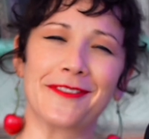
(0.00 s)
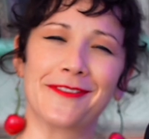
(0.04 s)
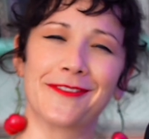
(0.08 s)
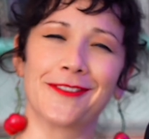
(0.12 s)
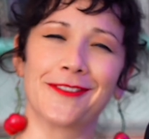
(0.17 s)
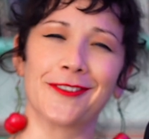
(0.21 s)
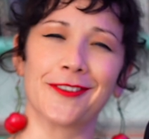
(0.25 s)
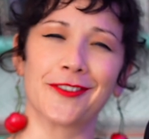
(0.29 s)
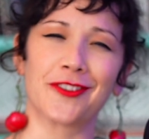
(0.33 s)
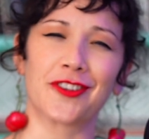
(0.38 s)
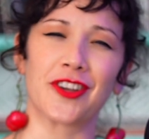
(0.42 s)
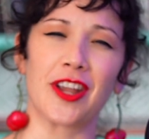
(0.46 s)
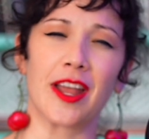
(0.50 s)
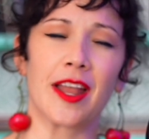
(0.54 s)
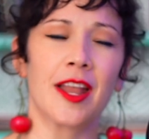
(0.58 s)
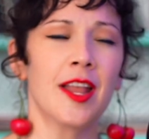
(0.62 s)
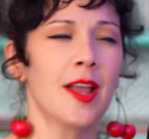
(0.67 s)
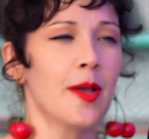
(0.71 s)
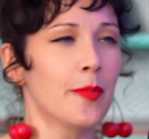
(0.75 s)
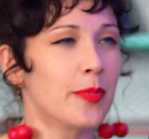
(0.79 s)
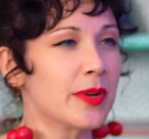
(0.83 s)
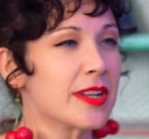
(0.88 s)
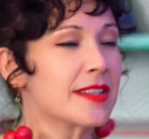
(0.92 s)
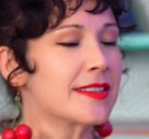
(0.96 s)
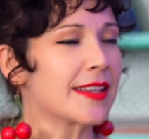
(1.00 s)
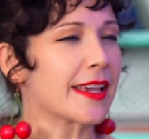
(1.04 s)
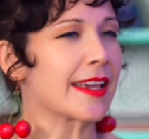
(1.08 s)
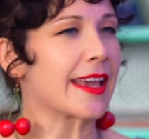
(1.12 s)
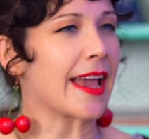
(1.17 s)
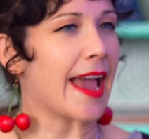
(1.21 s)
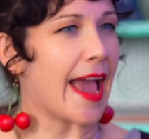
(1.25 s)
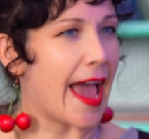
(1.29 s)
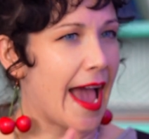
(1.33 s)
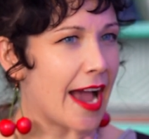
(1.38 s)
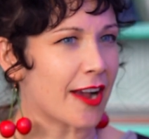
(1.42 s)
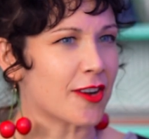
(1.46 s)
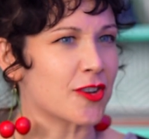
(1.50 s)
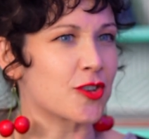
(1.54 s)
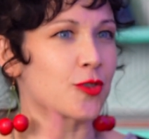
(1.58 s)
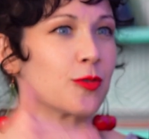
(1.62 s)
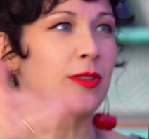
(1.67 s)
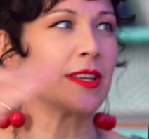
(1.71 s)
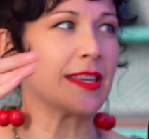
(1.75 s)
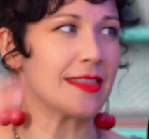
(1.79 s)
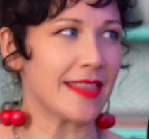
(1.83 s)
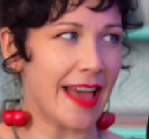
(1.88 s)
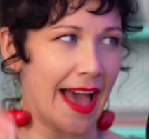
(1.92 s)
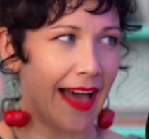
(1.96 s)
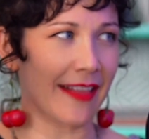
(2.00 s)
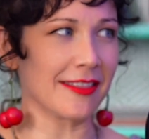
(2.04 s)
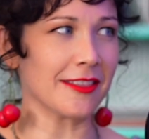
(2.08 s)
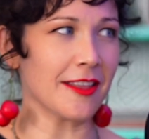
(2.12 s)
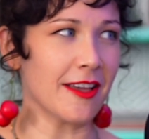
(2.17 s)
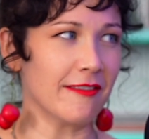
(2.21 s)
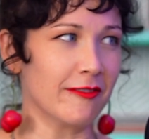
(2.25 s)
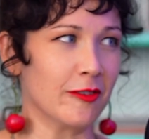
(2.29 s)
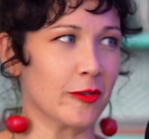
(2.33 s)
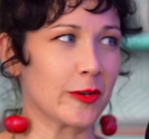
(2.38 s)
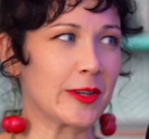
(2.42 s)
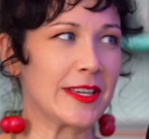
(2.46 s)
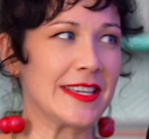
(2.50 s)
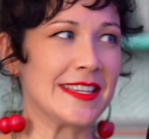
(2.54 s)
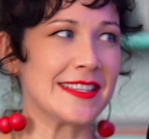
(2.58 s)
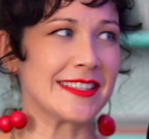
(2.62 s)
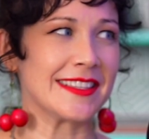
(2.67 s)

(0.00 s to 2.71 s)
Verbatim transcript: full of shit, but it's like actually that level. He's